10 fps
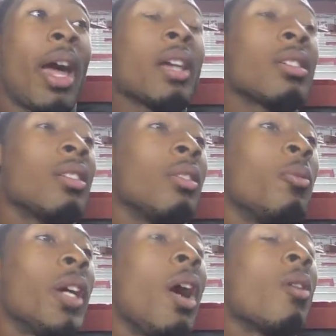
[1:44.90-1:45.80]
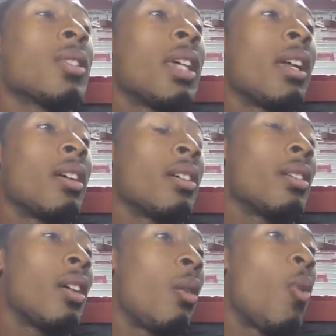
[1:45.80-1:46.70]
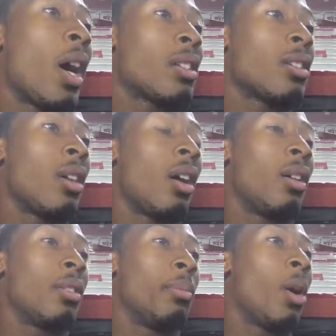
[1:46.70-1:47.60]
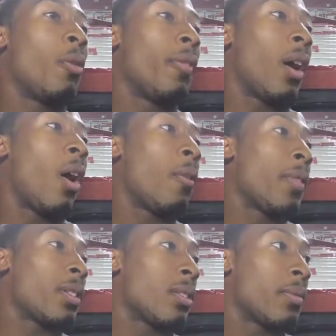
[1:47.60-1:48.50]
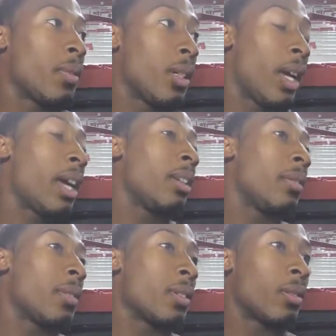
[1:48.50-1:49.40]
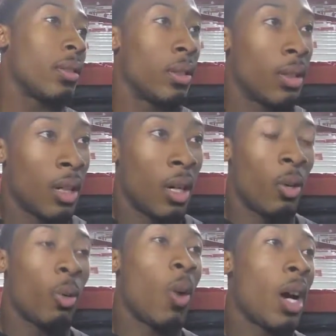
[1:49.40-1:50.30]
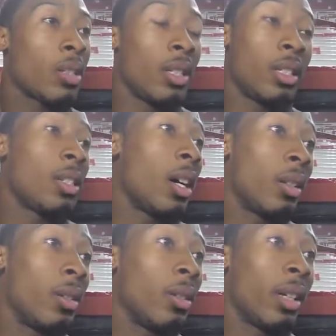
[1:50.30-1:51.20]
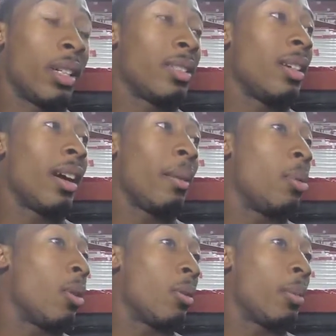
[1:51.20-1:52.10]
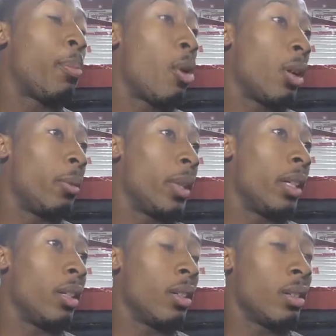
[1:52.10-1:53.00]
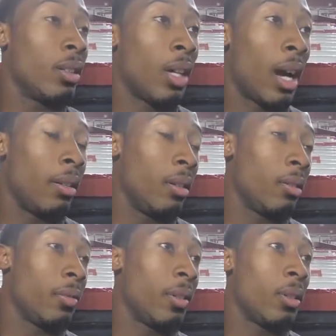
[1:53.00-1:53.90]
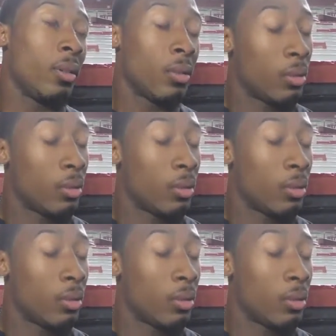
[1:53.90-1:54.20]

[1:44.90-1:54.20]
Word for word: Actually, we all sat in and watched both offensively and defensively we watched each other and see how poor, poorly we did mm-hmm. out there on the field.